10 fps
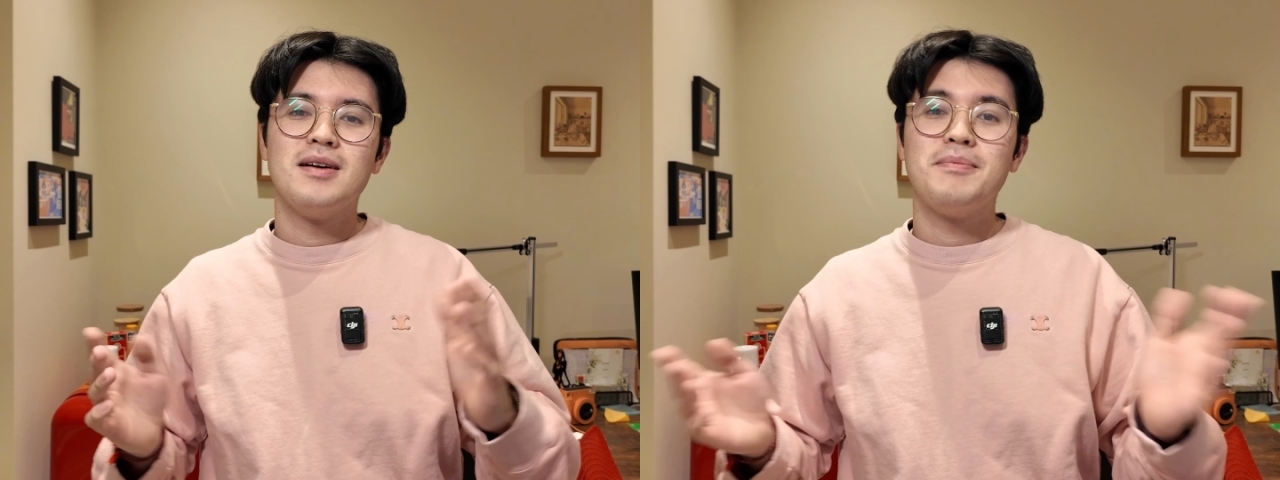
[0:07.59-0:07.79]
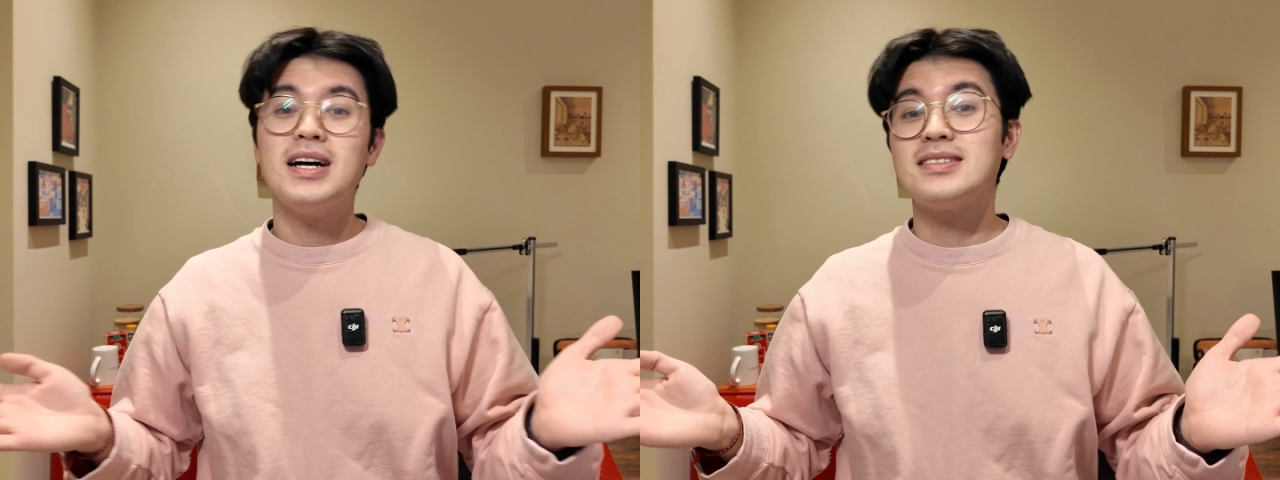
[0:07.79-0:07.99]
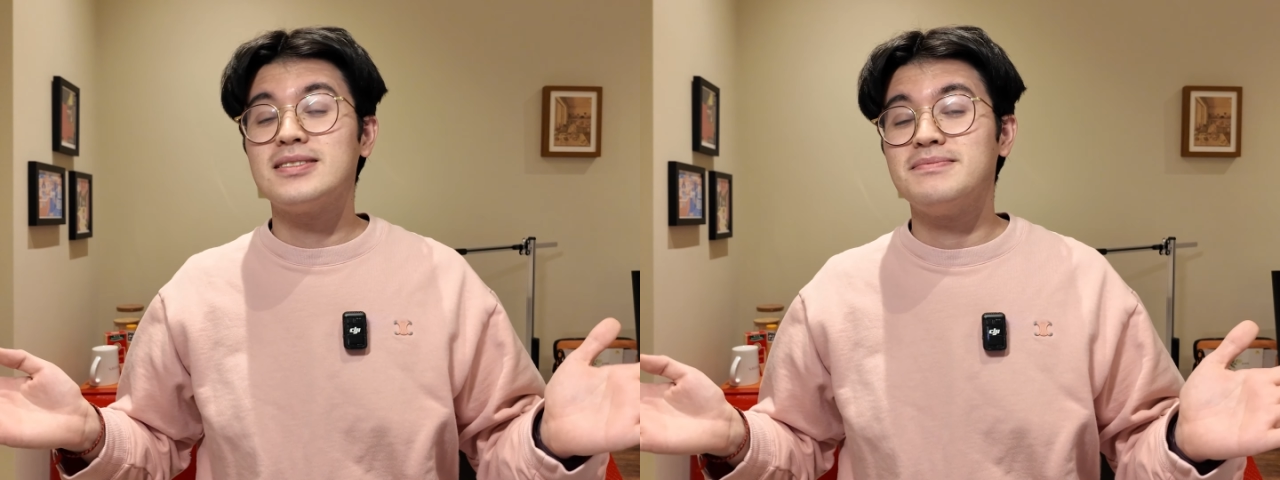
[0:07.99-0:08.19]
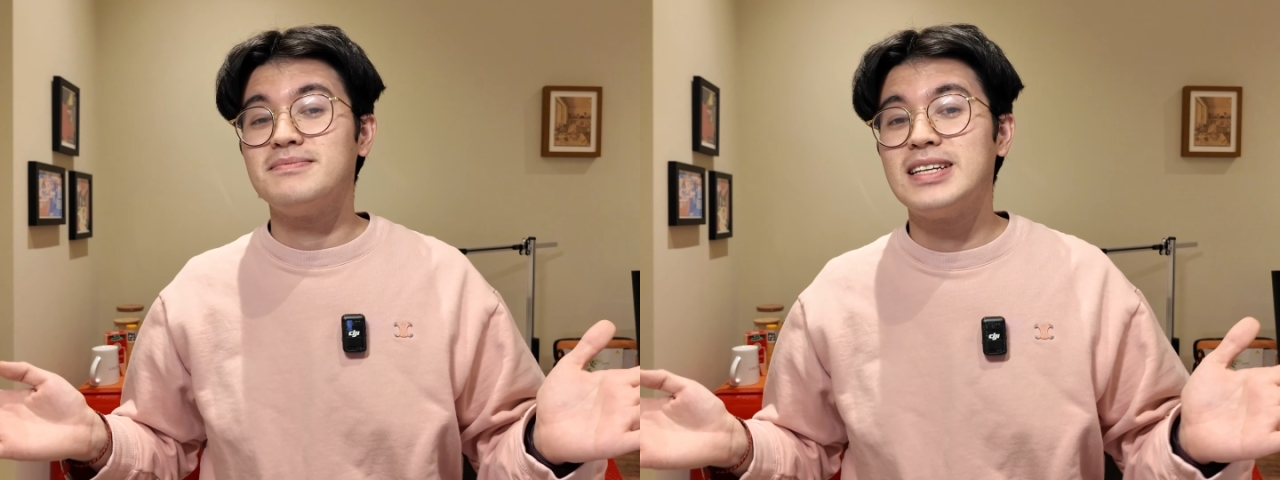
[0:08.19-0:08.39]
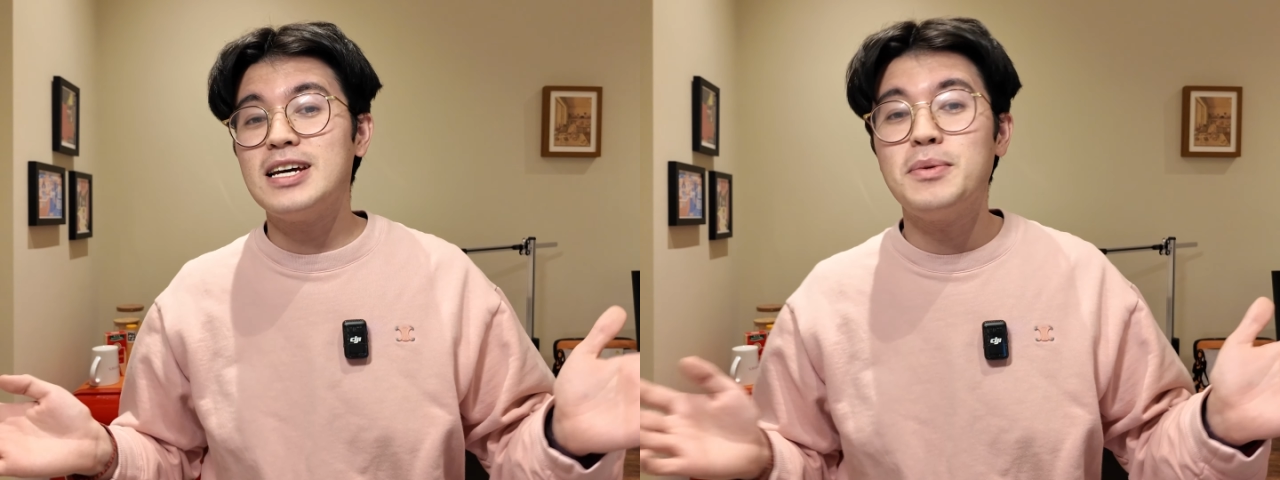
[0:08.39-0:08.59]
But
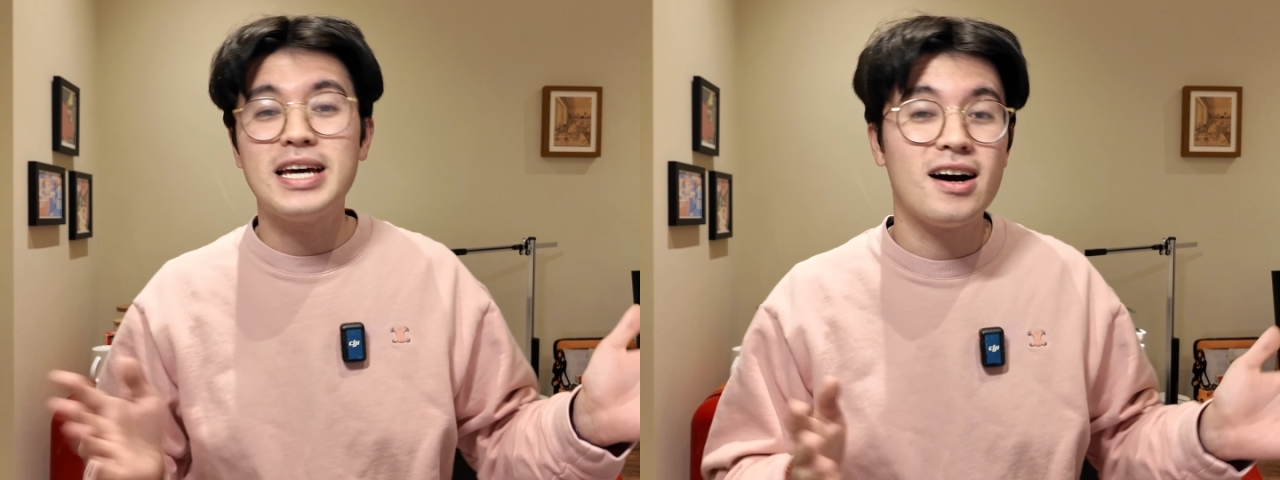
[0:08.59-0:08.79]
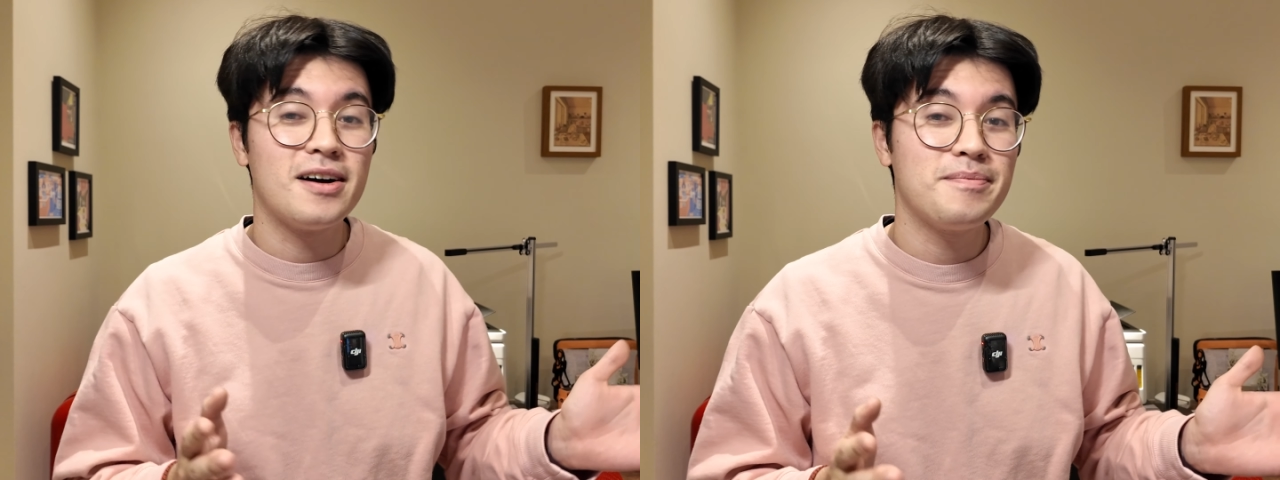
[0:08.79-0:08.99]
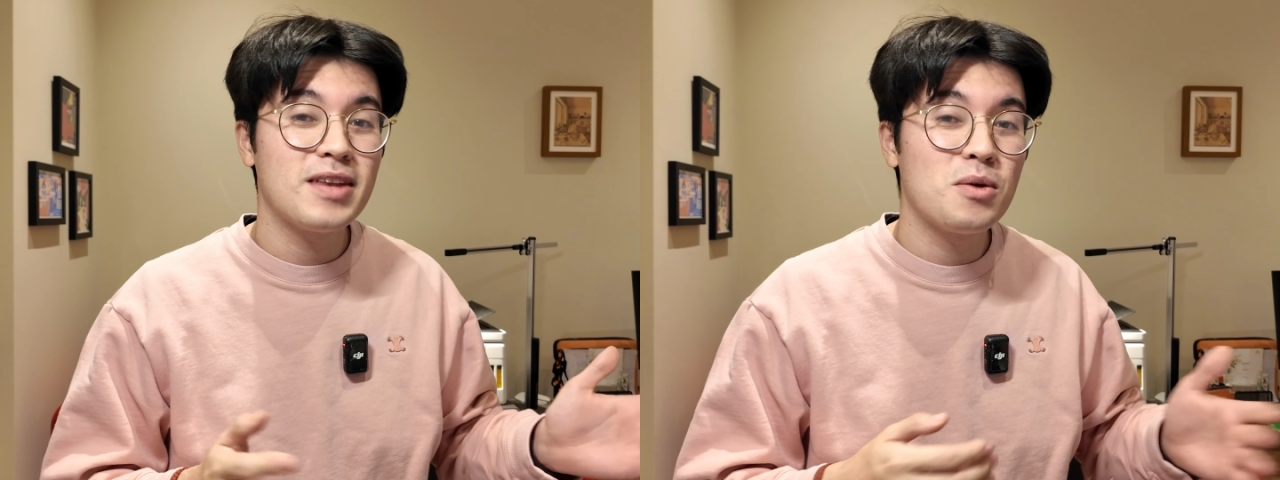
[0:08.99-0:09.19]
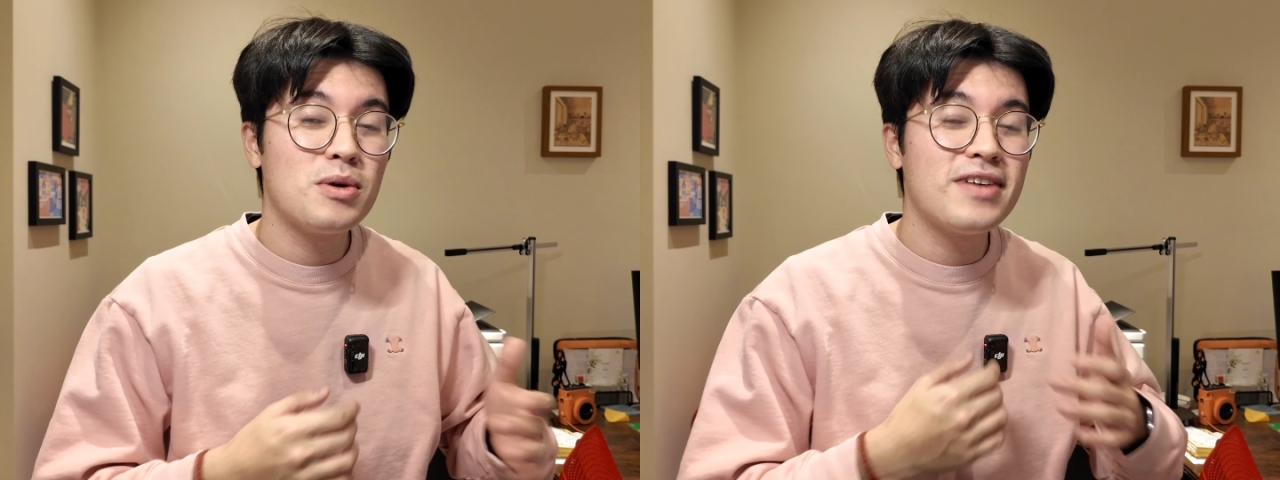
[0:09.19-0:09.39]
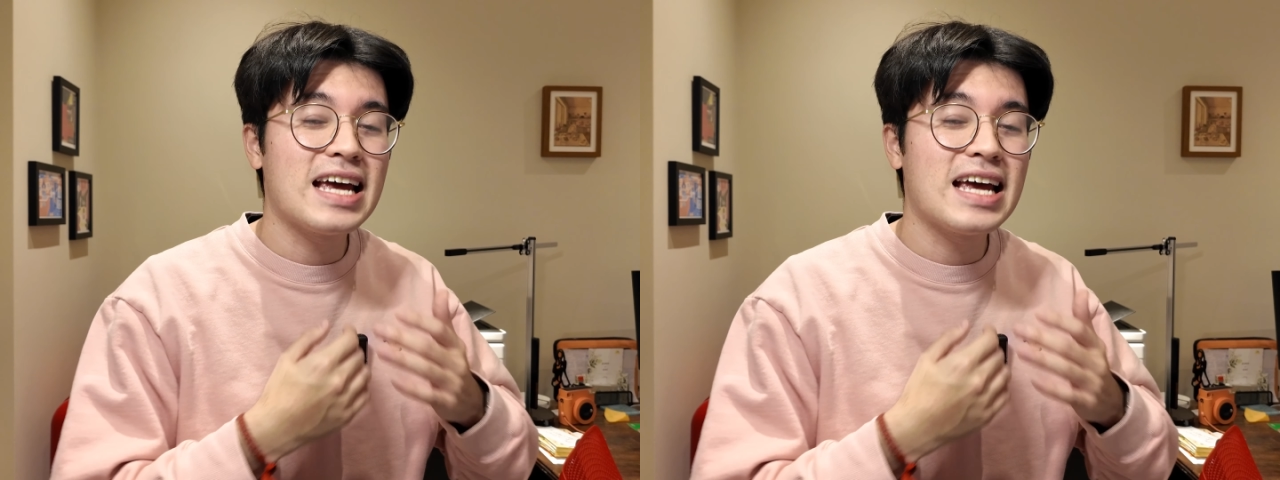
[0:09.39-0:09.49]
here we are with